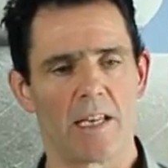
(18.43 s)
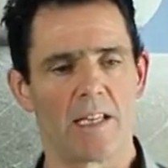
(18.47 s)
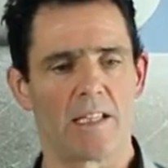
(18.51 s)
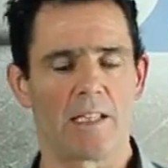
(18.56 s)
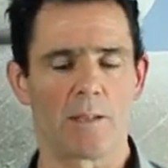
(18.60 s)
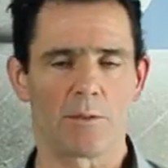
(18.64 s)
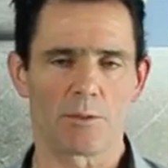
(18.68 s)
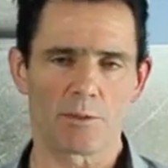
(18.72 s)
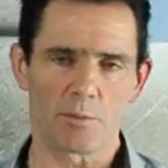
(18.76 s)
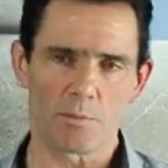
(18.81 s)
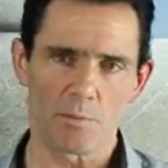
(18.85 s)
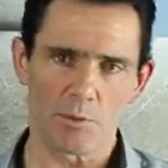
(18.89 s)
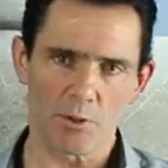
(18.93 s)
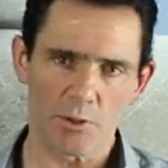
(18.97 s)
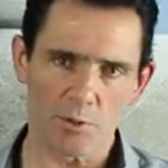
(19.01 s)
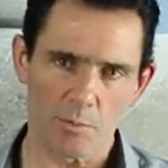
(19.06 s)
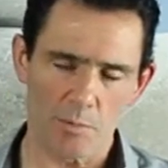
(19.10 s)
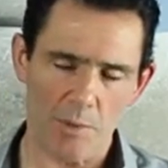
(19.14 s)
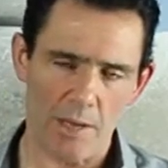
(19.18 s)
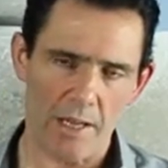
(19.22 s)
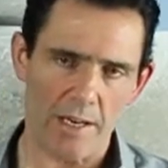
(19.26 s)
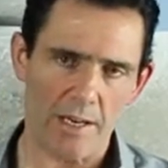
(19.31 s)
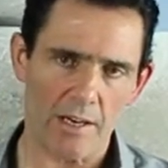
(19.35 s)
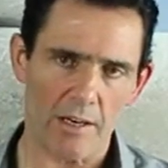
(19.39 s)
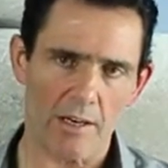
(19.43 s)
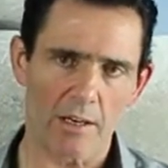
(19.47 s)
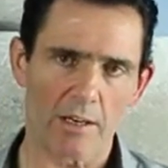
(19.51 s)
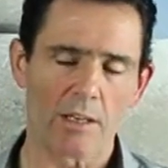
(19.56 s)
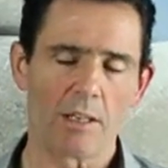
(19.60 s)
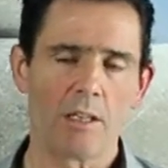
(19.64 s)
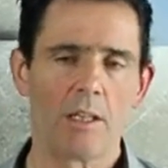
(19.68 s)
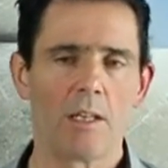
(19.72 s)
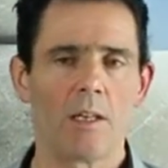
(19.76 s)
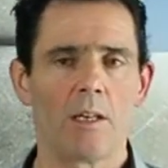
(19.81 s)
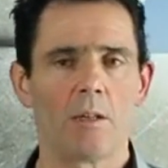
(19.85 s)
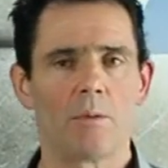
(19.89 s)
Now it's much better
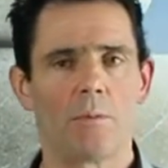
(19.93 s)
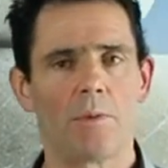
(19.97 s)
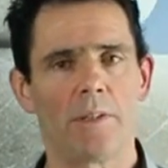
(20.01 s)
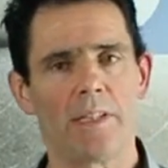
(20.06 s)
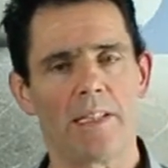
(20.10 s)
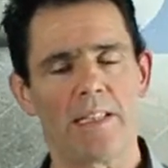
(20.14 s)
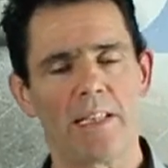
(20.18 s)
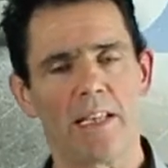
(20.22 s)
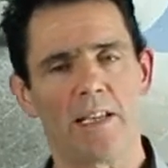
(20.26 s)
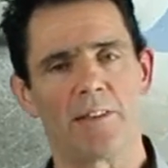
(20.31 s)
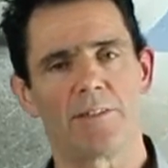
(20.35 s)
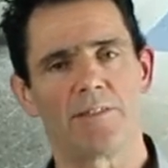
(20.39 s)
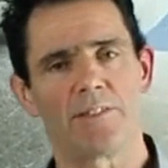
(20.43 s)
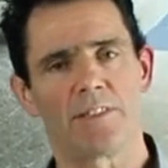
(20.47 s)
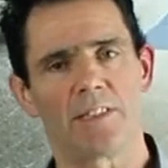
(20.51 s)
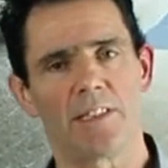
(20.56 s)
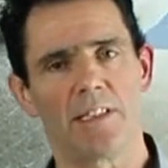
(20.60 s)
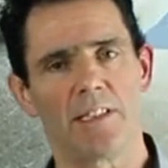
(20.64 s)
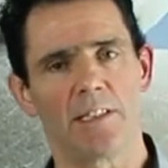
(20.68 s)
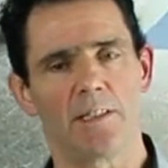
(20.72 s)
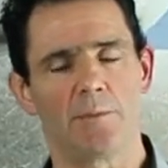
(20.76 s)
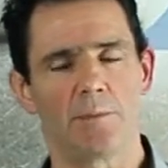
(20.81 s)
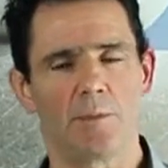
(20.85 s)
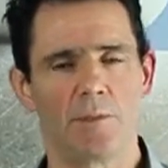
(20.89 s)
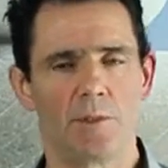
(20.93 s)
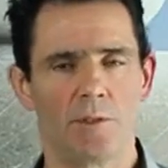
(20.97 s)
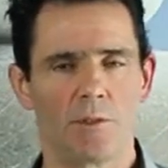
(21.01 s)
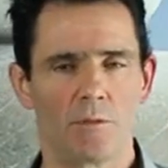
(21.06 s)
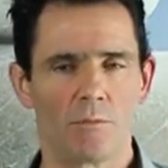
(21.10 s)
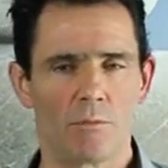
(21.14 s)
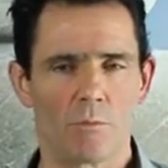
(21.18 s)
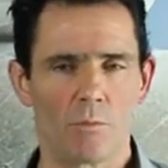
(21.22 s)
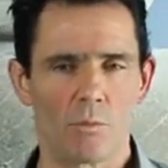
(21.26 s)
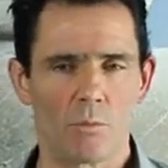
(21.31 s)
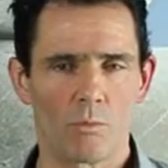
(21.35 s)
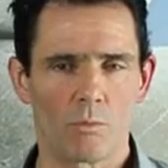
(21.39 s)
with EFT to be
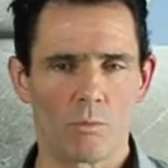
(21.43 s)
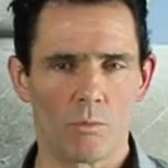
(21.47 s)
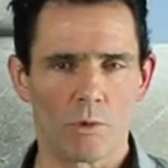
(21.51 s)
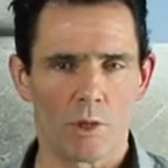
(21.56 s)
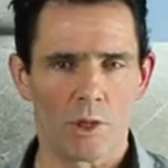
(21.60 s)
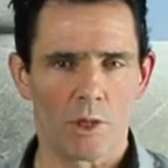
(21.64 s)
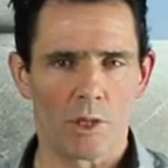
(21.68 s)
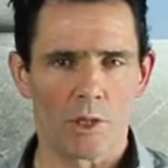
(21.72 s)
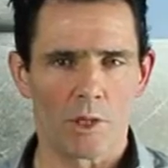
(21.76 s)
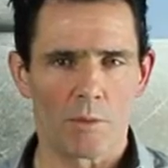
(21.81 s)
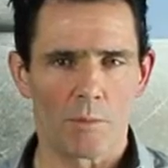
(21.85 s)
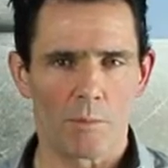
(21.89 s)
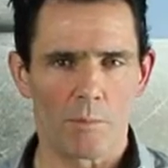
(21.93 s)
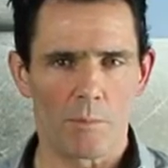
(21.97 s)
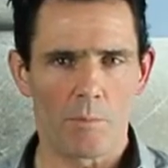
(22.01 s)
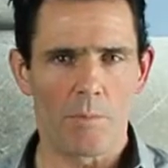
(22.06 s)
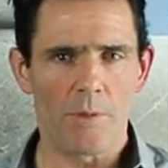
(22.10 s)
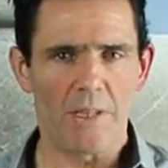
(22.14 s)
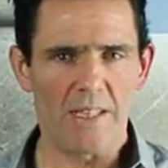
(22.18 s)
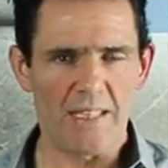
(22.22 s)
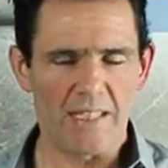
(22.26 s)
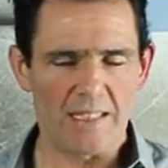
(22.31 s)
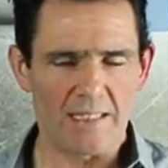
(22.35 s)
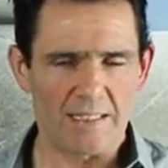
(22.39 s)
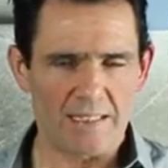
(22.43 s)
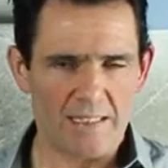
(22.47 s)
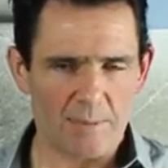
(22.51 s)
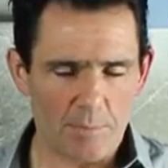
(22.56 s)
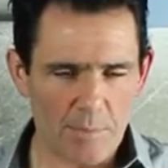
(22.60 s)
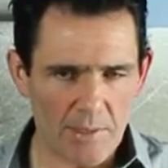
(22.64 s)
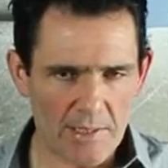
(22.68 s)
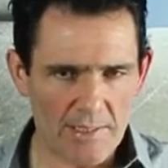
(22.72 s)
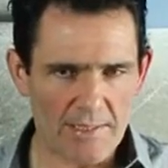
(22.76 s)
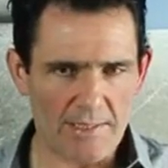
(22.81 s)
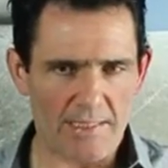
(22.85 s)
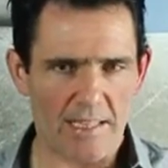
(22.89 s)
being
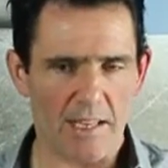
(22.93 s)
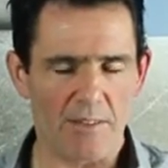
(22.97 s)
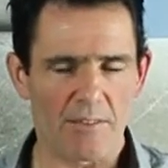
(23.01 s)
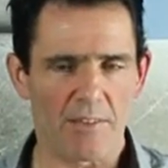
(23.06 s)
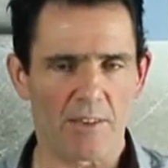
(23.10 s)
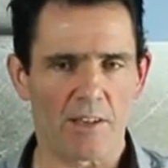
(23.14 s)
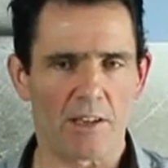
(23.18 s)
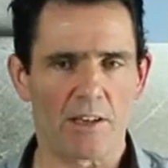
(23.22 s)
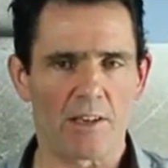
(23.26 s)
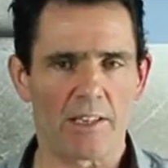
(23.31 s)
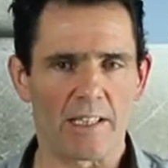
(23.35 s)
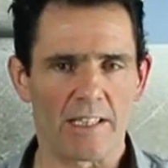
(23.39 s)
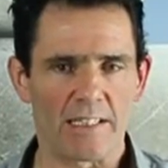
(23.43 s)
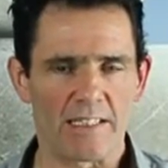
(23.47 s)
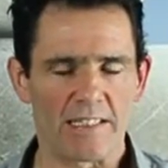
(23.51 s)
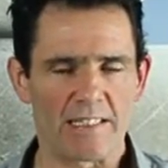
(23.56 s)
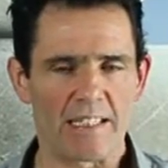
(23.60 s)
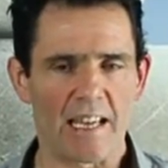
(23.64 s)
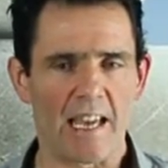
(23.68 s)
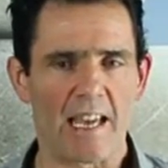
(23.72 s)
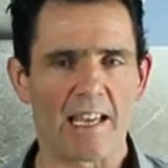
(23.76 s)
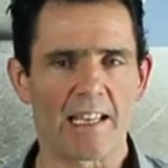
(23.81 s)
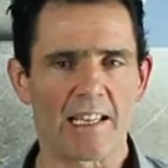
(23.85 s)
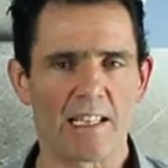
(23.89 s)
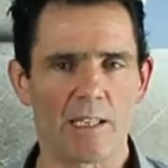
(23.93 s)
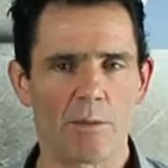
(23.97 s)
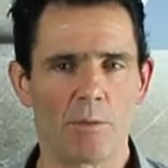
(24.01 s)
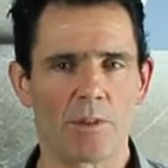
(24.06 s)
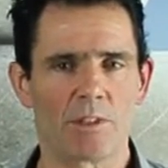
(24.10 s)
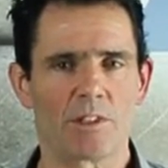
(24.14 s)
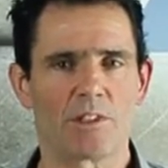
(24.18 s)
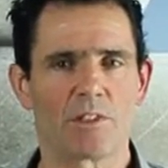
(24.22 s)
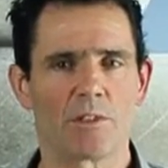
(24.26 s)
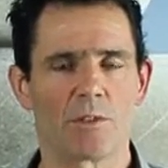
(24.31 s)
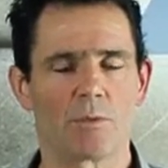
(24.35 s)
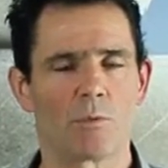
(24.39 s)
specific on exactly
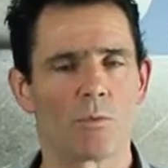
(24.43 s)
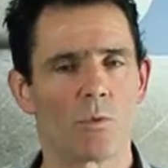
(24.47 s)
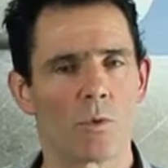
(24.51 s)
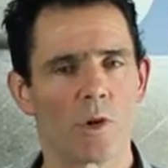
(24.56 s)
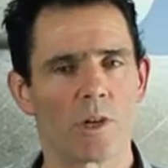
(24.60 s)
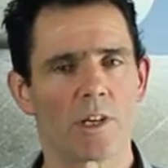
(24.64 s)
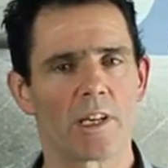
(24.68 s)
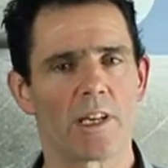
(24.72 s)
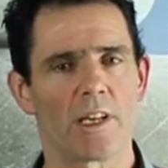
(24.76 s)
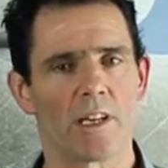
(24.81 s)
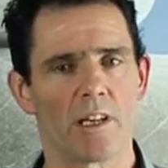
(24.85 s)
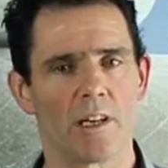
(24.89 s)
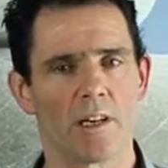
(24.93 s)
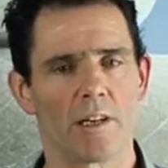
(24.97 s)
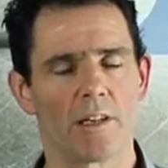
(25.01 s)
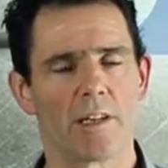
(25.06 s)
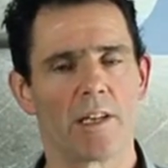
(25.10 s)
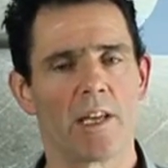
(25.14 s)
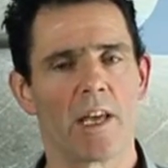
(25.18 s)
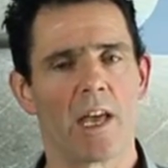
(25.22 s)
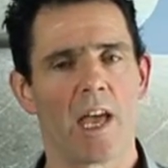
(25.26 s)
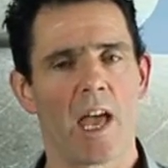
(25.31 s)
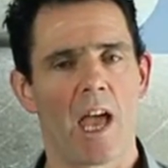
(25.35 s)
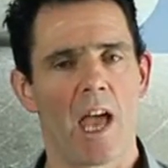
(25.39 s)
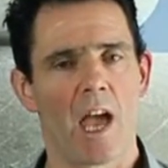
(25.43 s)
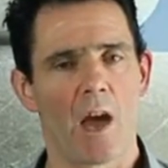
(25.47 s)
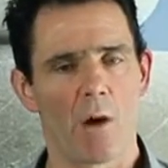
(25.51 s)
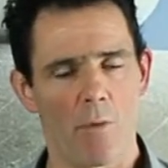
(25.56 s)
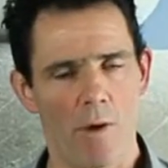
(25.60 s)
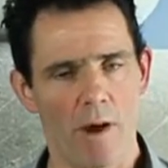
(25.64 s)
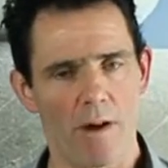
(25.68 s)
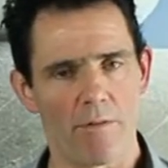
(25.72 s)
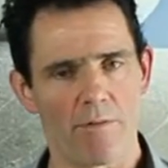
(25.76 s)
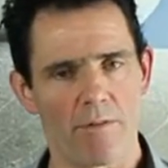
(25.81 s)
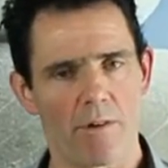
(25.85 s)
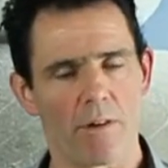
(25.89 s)
what you're working on.
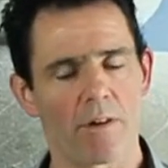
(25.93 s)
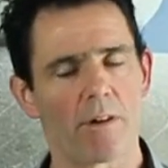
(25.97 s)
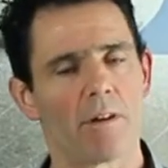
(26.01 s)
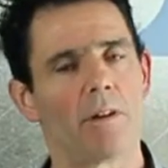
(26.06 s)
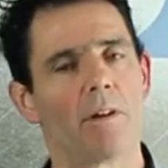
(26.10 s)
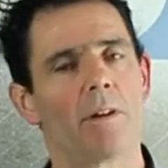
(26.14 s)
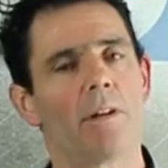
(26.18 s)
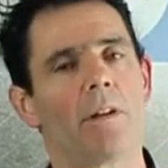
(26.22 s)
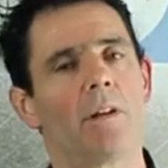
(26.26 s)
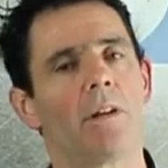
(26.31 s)
However,